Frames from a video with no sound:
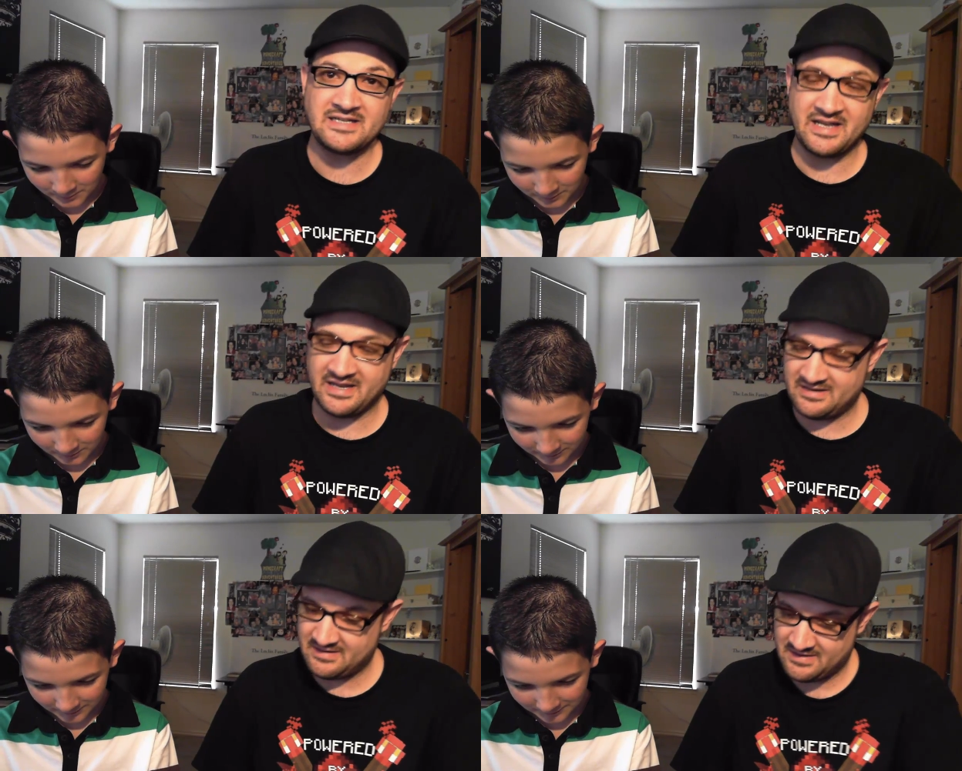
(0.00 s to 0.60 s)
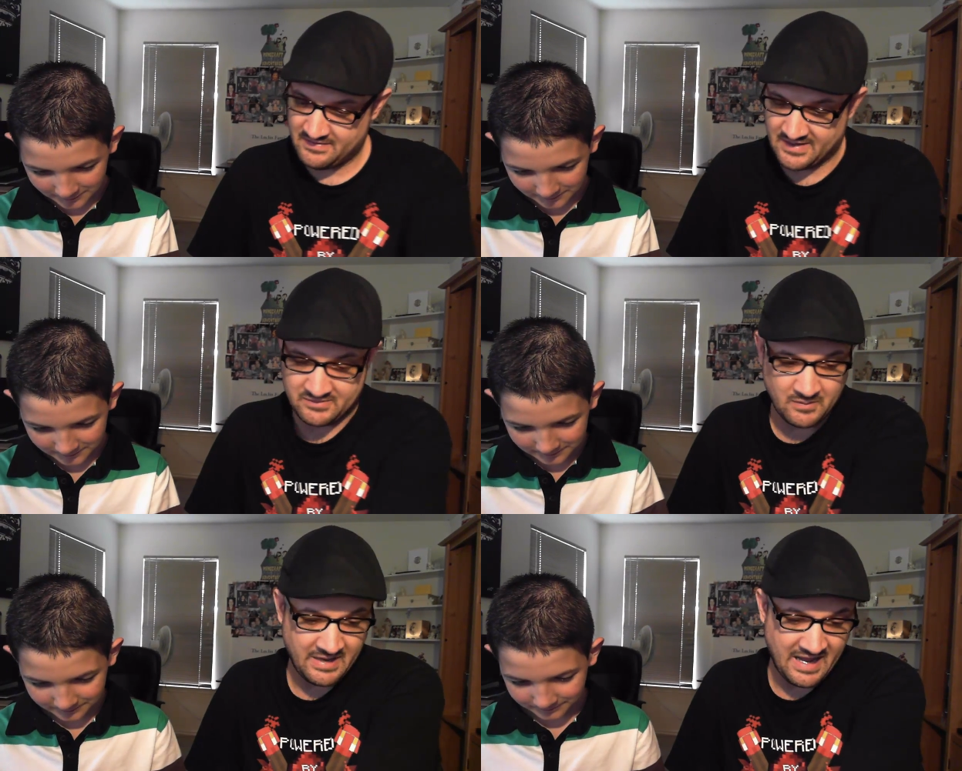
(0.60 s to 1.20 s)
Speaker 1: it. That's what
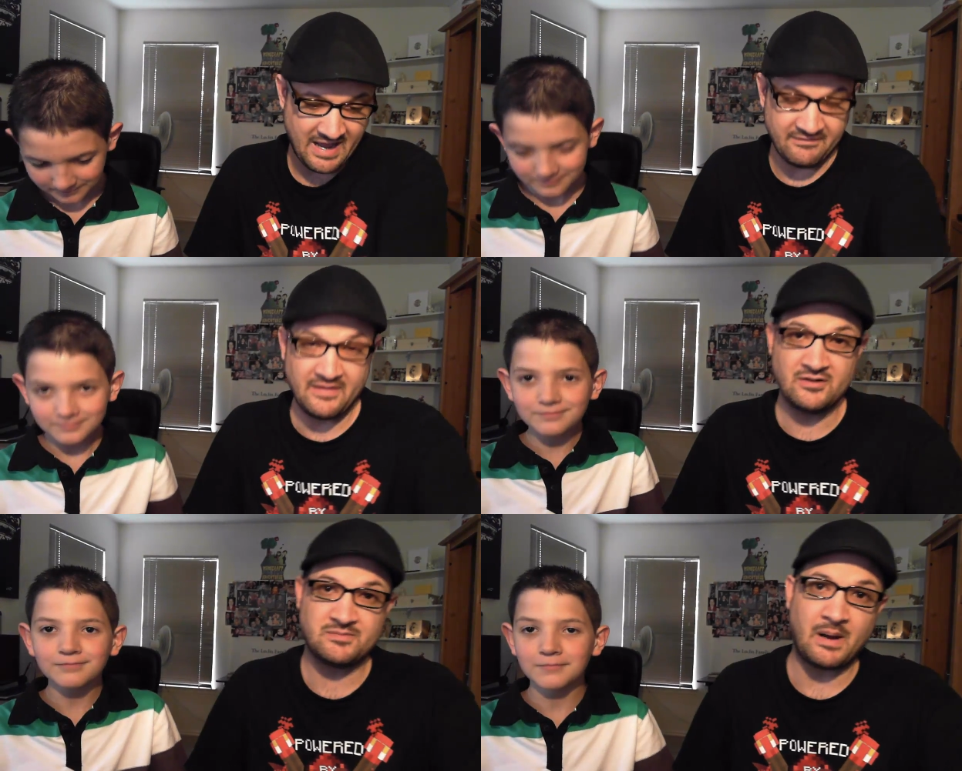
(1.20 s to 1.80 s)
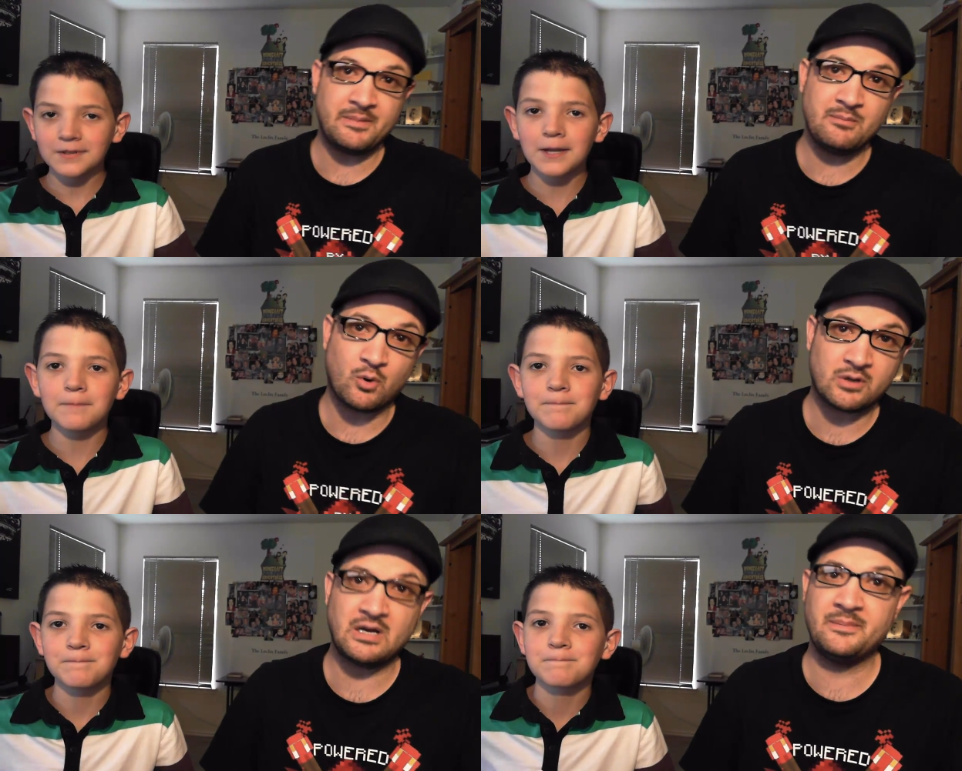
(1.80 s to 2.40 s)
we have, and there's probably yep. more
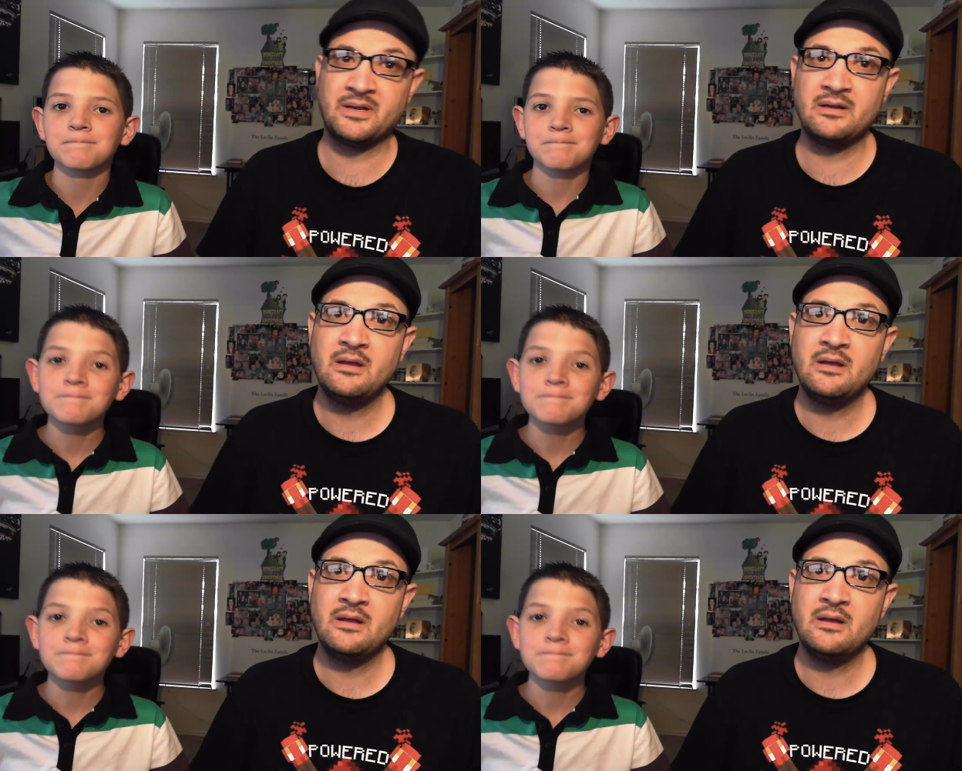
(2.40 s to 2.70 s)
coming.